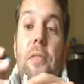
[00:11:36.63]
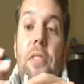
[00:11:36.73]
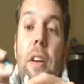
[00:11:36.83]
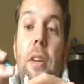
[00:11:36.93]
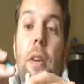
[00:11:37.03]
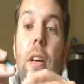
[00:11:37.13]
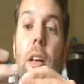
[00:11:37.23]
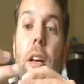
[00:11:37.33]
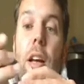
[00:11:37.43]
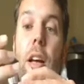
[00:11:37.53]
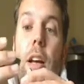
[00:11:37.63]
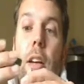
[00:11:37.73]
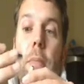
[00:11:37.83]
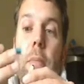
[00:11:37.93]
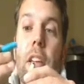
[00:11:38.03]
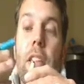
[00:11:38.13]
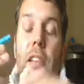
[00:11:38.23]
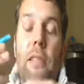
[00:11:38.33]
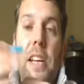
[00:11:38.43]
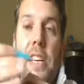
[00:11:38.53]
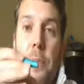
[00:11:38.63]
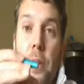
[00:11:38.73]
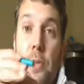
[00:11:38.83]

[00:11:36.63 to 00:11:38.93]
So I think Green Smoke